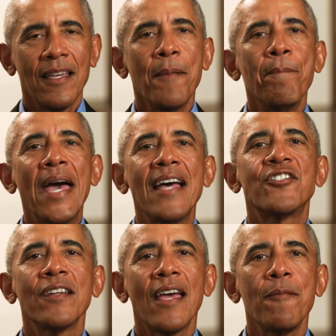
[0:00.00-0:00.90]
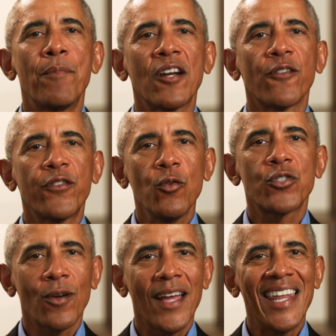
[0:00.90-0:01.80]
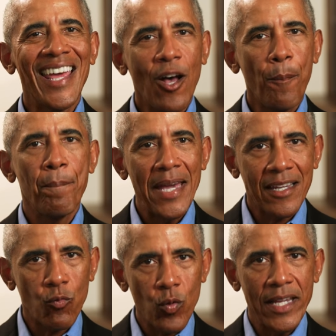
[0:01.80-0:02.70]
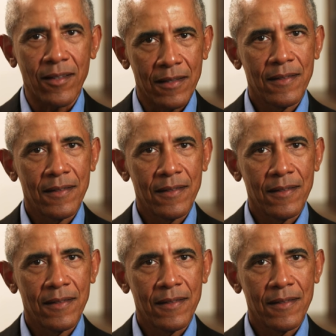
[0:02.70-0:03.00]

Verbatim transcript: imagine a better future, and help make it real.